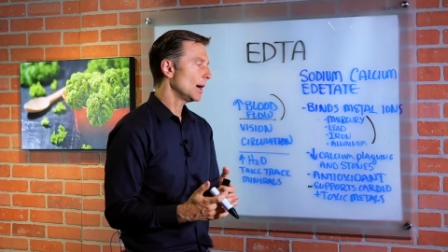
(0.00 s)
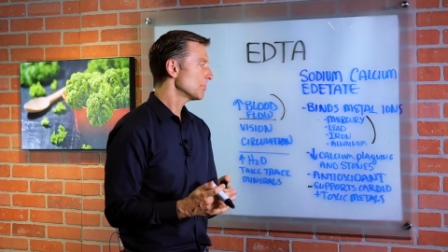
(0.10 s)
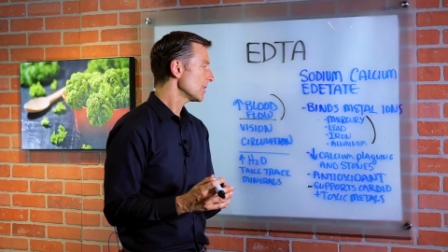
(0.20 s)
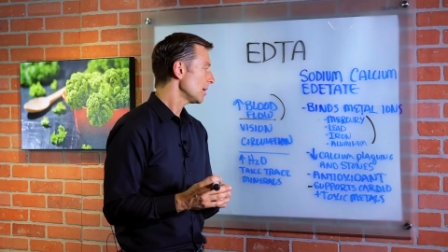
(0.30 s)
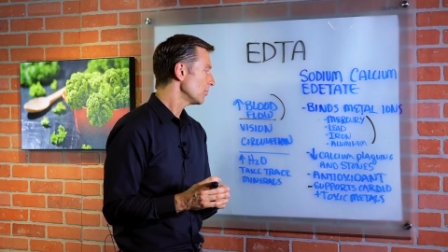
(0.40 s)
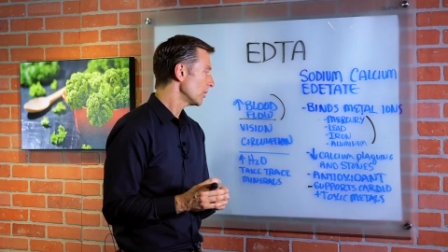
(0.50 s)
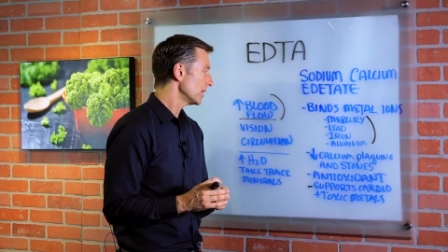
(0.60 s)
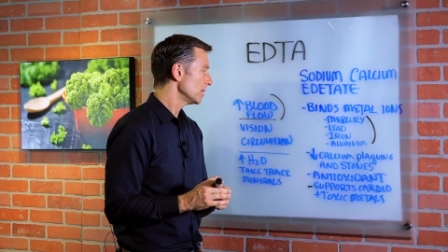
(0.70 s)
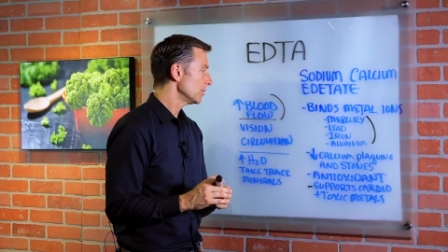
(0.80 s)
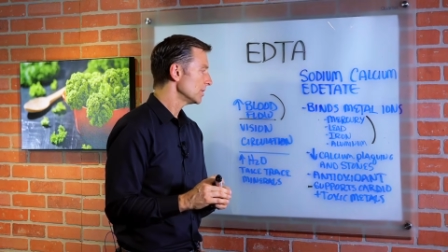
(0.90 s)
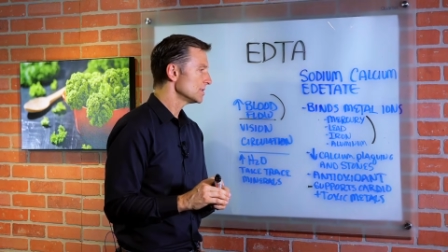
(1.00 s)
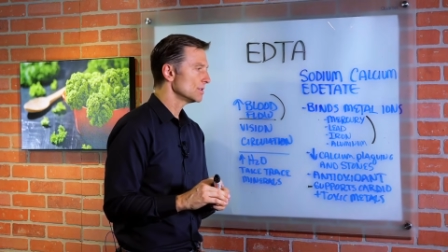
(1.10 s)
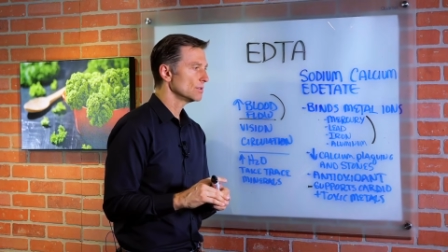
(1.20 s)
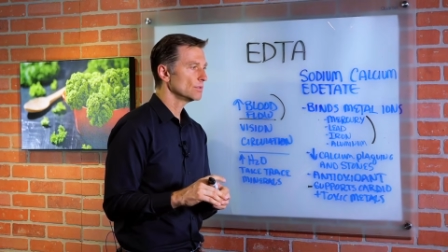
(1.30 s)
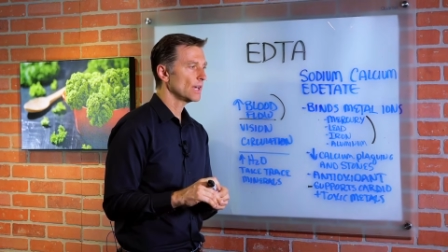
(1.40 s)
a problem where you were
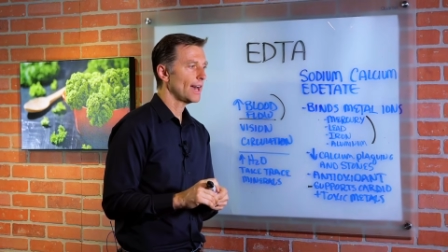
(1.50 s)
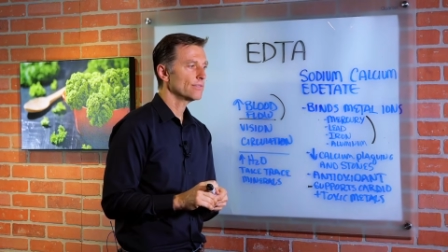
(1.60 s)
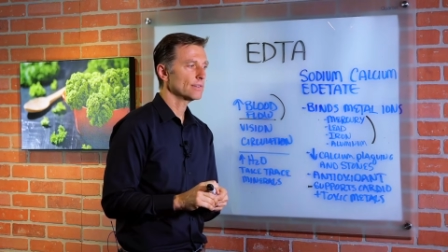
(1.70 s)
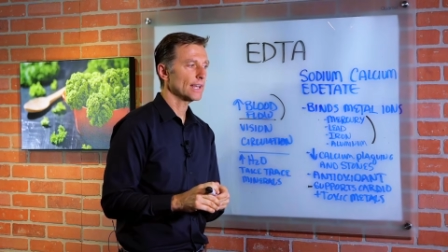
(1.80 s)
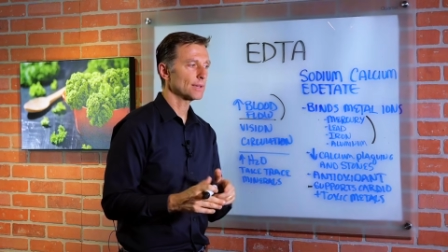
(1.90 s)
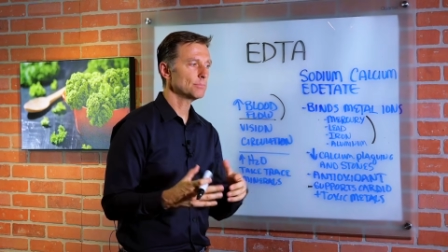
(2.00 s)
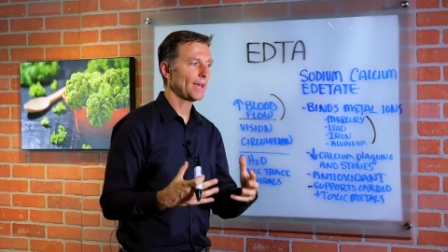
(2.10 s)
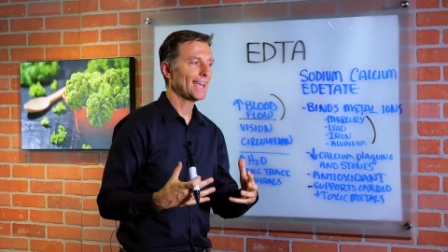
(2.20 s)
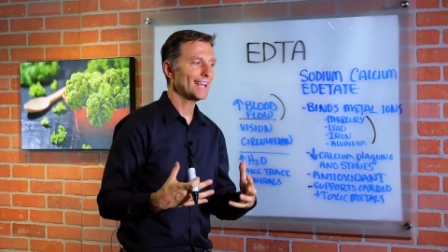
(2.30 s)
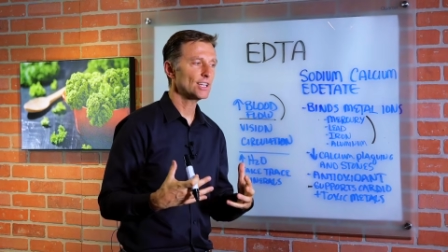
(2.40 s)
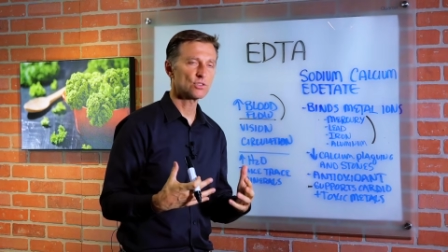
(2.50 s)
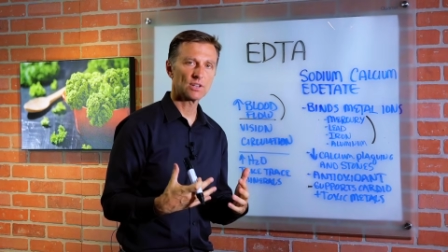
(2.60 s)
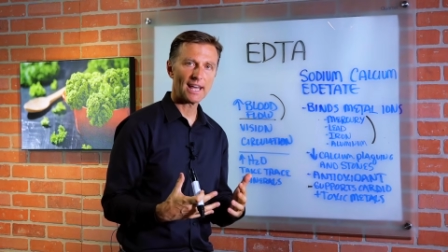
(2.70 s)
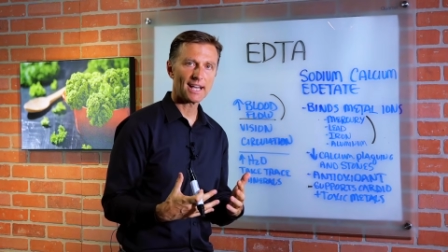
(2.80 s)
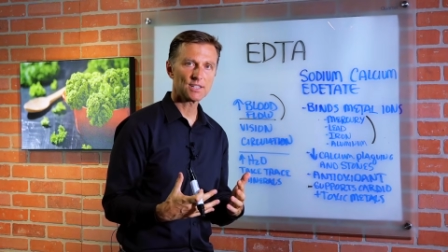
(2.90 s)
to have like pain in
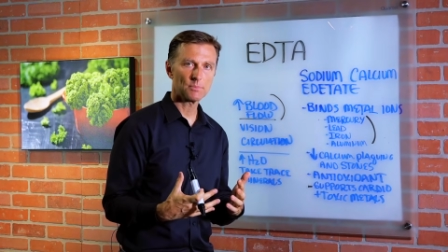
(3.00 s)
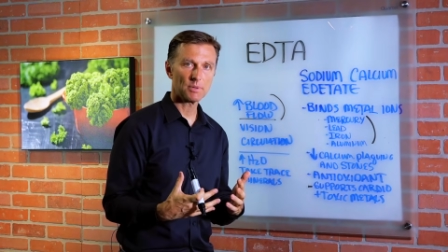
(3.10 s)
your legs